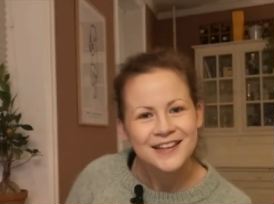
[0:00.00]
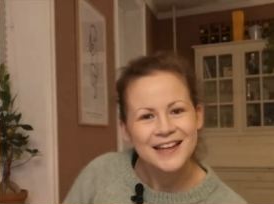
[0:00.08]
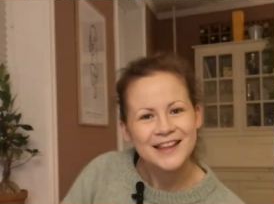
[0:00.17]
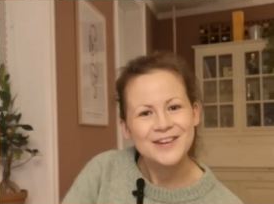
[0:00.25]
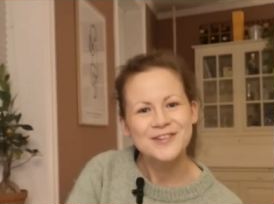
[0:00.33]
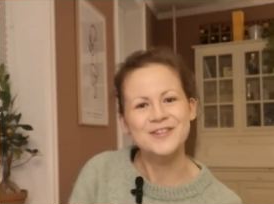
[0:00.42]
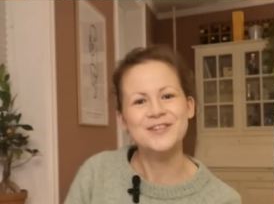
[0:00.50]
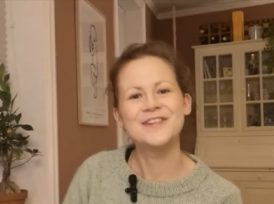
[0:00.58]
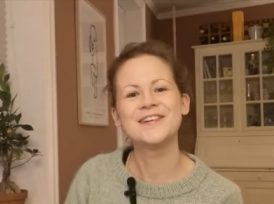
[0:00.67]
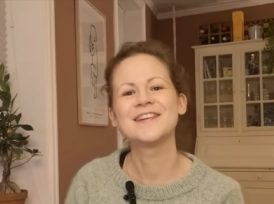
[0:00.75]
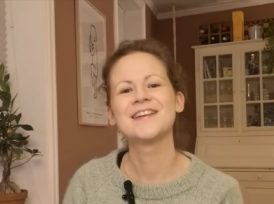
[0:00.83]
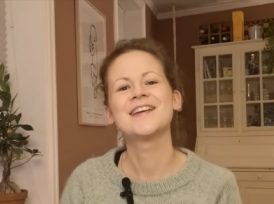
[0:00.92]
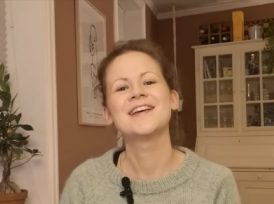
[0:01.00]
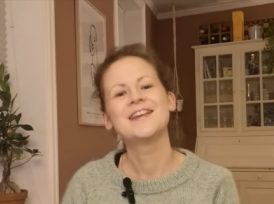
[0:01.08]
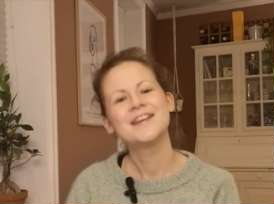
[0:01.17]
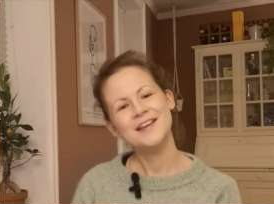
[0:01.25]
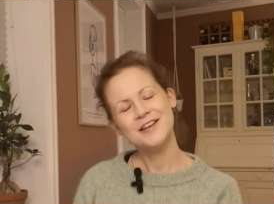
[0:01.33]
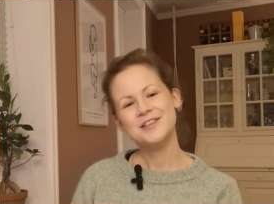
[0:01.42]
Hello!
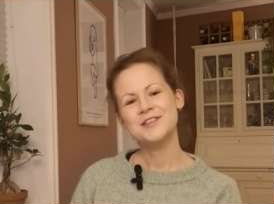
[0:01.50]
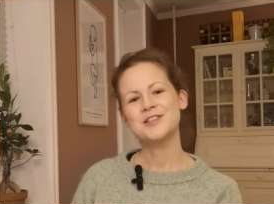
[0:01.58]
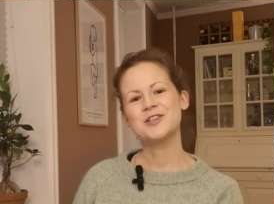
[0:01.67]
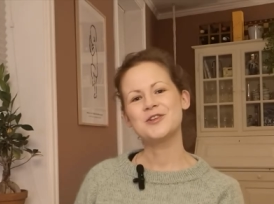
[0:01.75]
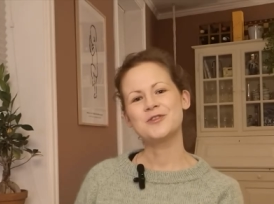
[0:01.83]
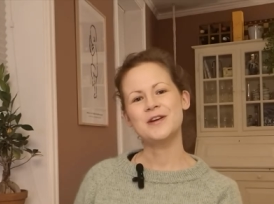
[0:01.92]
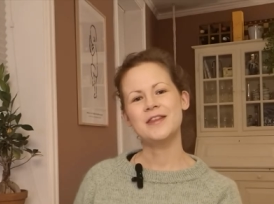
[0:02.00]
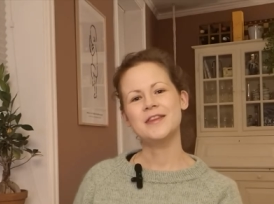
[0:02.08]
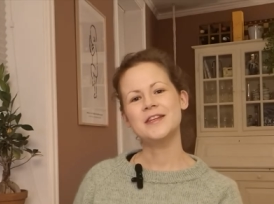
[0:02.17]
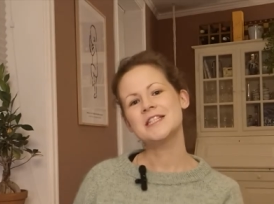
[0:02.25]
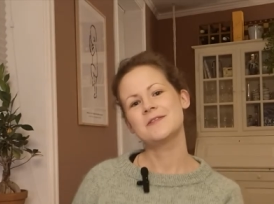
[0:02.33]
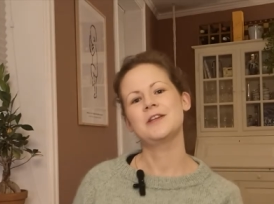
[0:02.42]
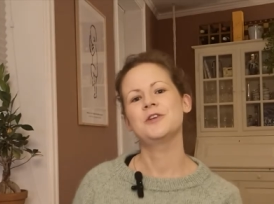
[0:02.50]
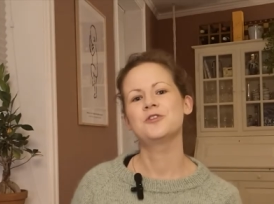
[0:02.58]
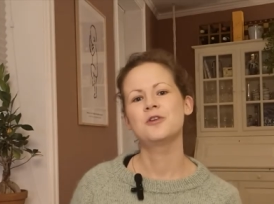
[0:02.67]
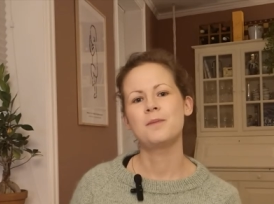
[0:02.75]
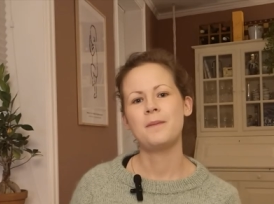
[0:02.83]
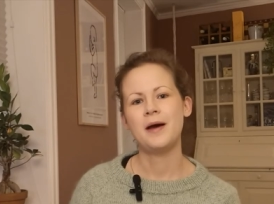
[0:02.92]
So in this
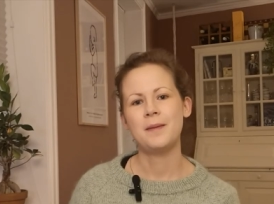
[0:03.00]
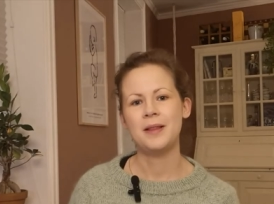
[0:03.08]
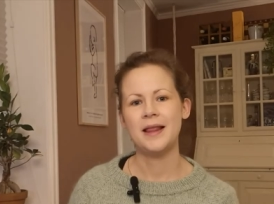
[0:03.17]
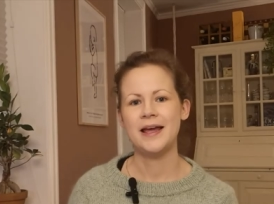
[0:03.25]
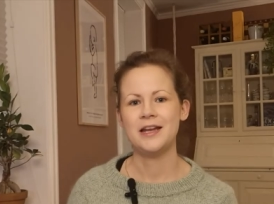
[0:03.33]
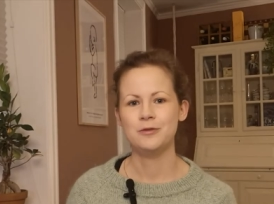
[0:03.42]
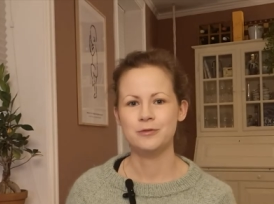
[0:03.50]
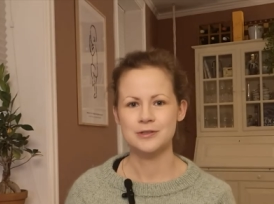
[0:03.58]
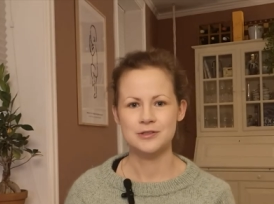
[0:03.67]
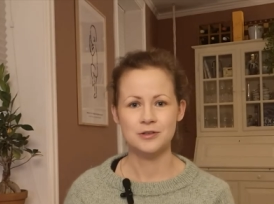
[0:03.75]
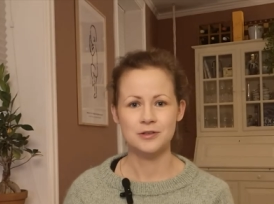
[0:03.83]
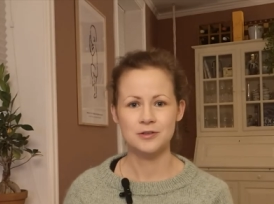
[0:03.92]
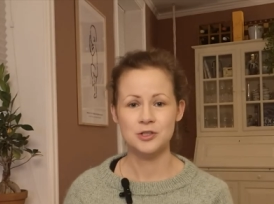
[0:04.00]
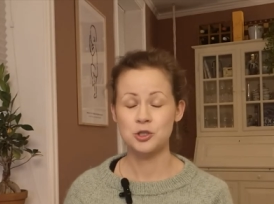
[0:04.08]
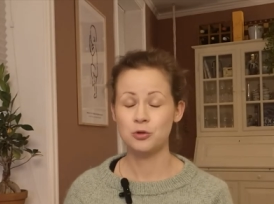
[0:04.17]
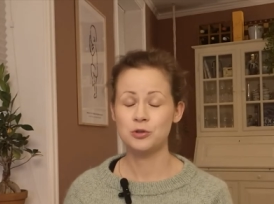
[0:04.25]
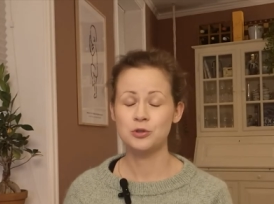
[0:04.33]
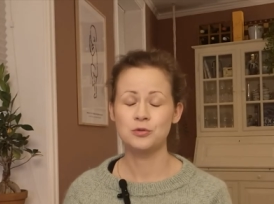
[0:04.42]
video my plan was to
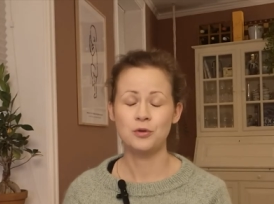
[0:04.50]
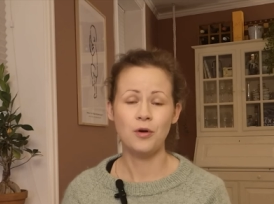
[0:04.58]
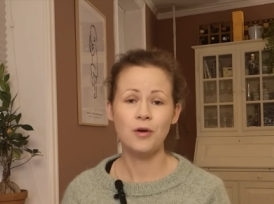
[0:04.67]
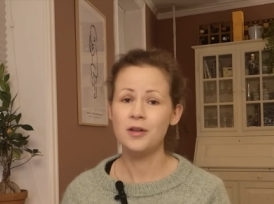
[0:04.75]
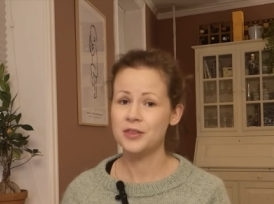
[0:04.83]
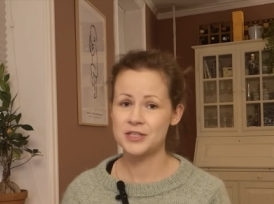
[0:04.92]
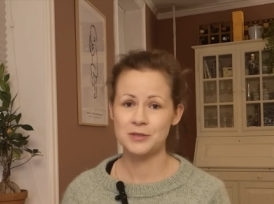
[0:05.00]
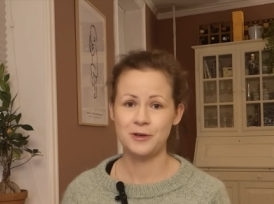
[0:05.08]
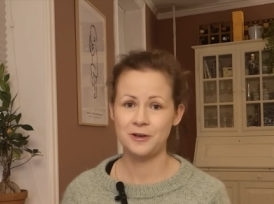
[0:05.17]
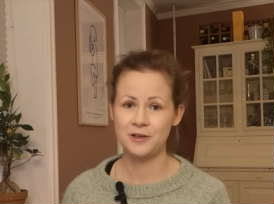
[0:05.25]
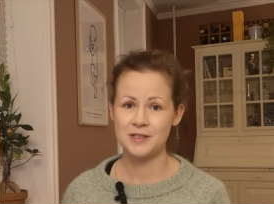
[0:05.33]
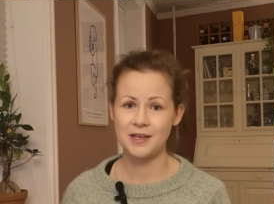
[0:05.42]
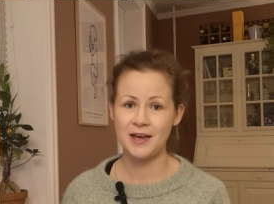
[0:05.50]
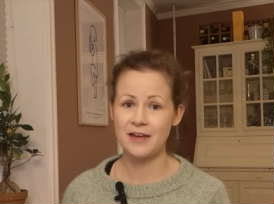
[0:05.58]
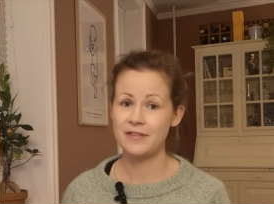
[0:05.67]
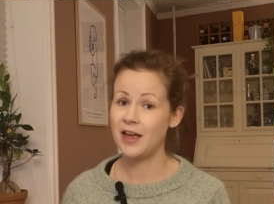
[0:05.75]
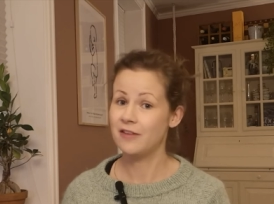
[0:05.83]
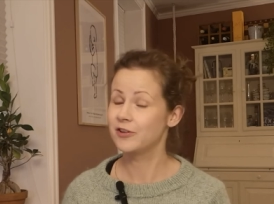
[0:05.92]
show you all the sweaters I
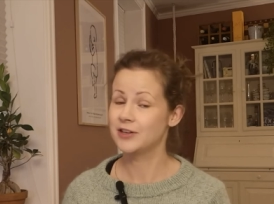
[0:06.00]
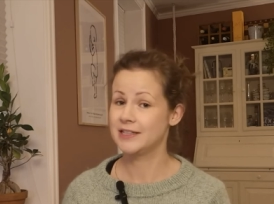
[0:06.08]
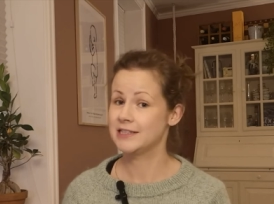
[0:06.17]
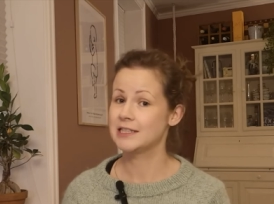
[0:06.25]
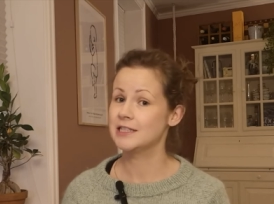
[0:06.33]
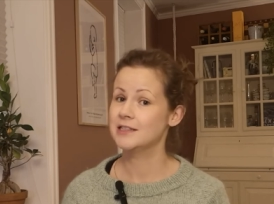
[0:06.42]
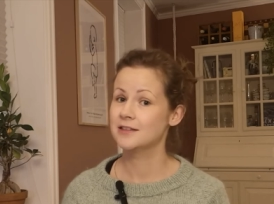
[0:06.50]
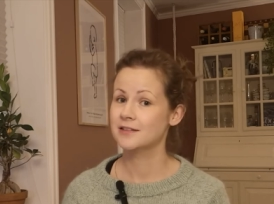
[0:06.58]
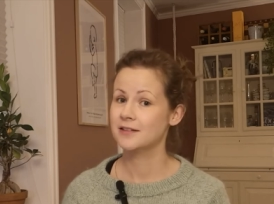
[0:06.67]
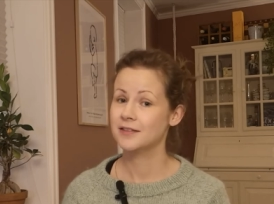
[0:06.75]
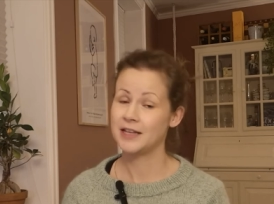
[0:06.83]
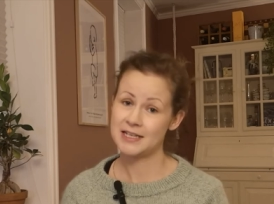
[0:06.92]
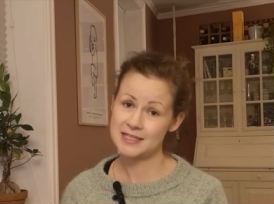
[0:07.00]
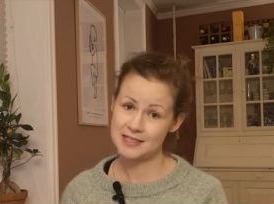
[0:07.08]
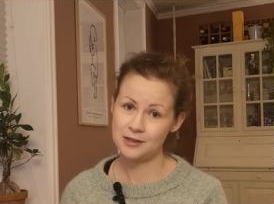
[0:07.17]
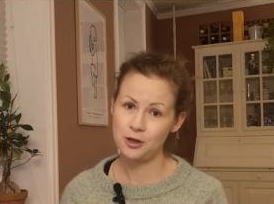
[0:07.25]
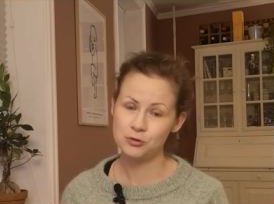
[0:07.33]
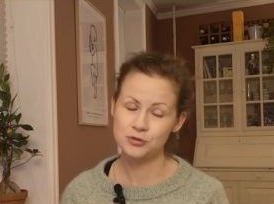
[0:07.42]
have ever knitted that I
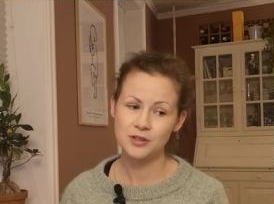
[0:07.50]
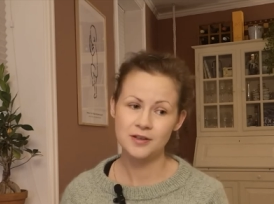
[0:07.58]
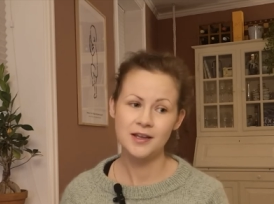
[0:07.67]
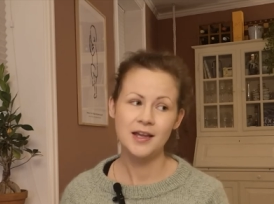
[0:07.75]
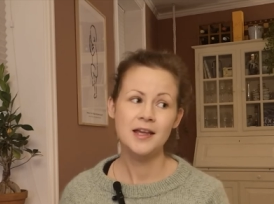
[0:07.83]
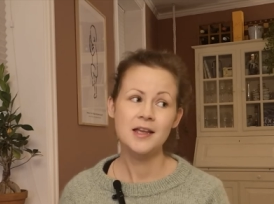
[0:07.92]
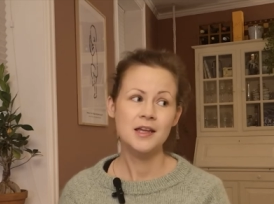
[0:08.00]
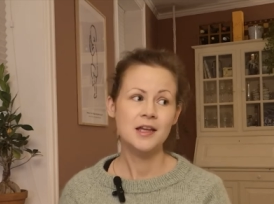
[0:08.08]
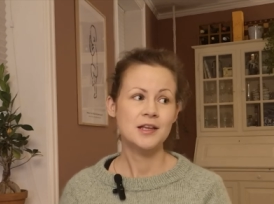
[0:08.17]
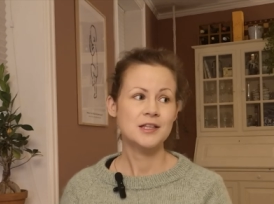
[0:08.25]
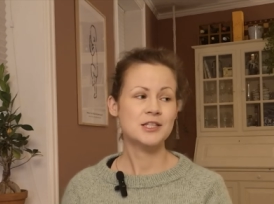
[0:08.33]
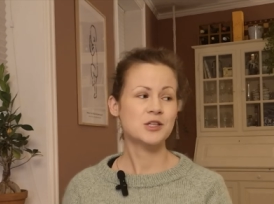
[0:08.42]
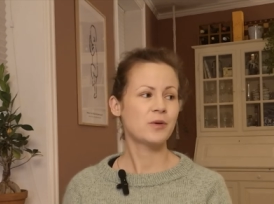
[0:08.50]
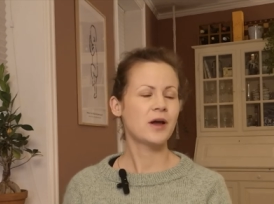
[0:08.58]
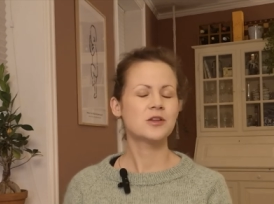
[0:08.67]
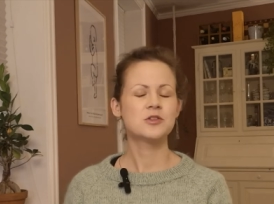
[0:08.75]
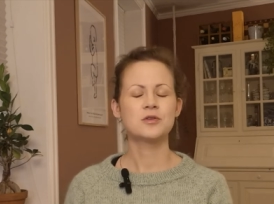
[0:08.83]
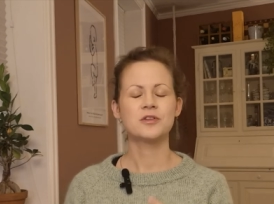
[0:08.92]
still own. So
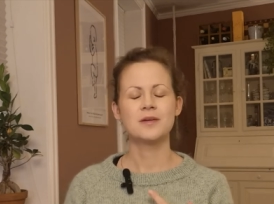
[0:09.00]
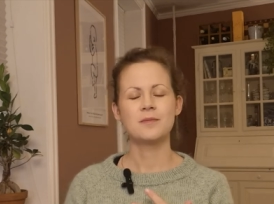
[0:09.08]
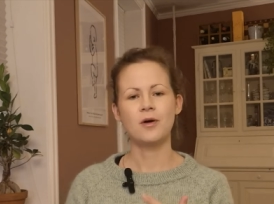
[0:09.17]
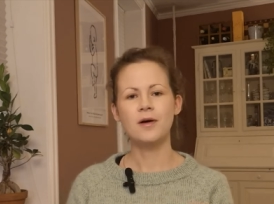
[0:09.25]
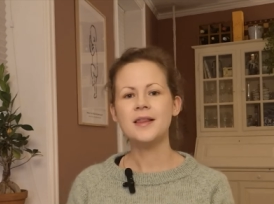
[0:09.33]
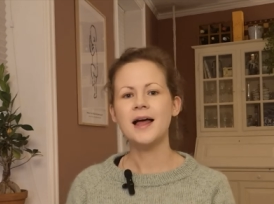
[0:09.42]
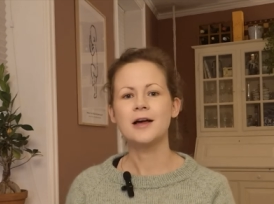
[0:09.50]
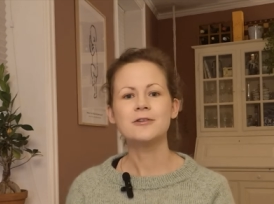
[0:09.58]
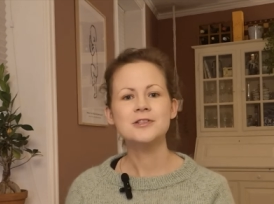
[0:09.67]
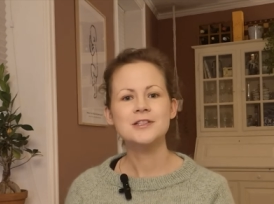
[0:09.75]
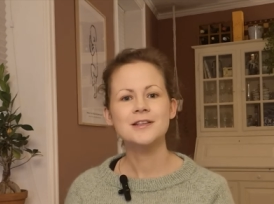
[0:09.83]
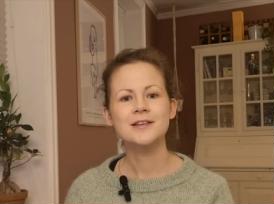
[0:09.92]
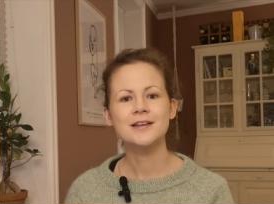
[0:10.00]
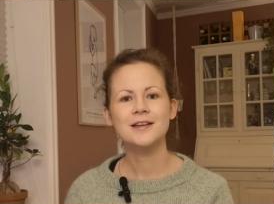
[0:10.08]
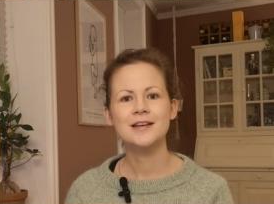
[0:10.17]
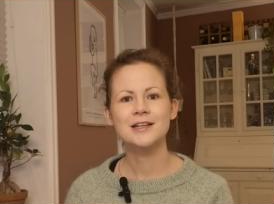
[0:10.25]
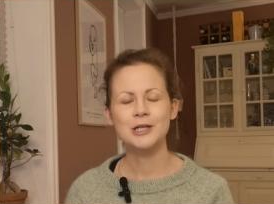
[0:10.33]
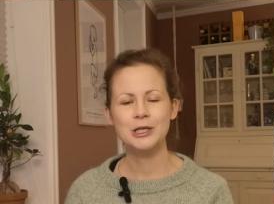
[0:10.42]
I took them all out
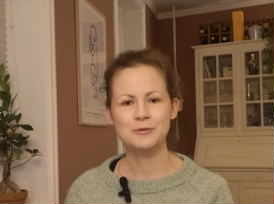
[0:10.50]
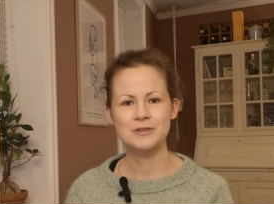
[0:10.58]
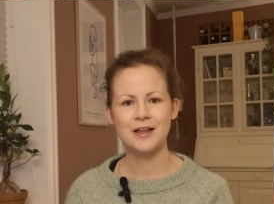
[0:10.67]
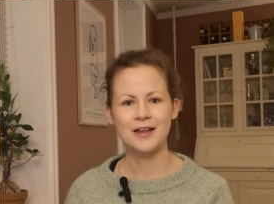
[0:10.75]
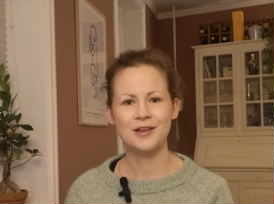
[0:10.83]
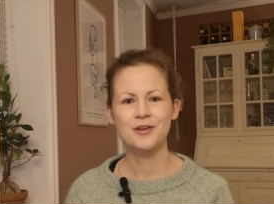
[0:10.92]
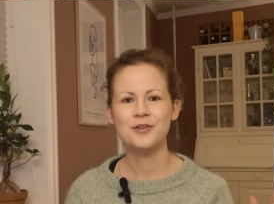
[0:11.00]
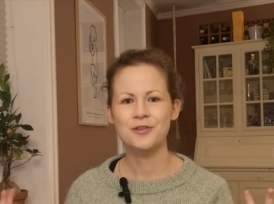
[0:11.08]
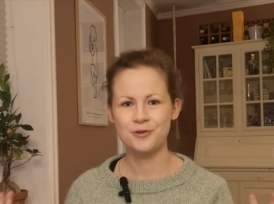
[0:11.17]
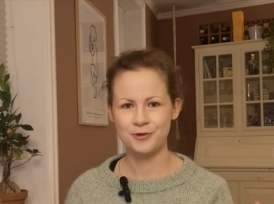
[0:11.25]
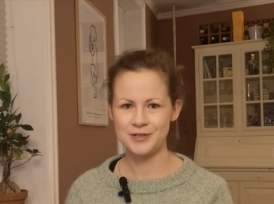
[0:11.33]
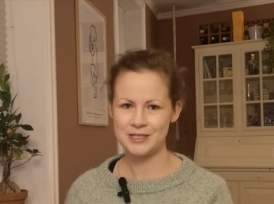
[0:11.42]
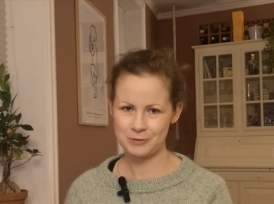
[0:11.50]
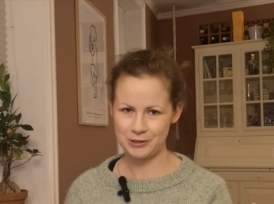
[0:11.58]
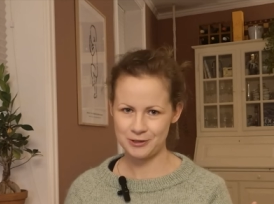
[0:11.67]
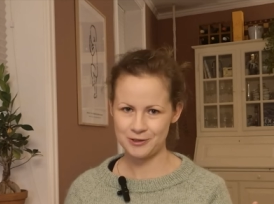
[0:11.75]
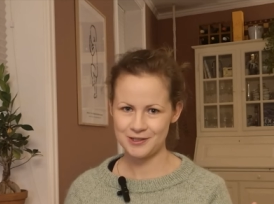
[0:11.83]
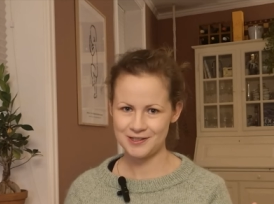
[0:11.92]
and it was like 30
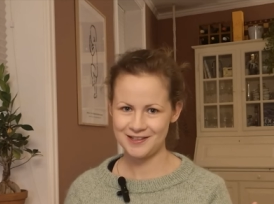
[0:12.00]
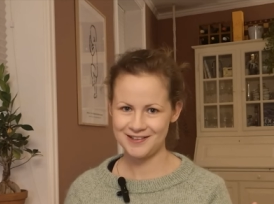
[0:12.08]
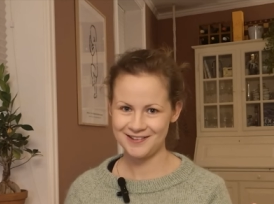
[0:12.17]
sweaters.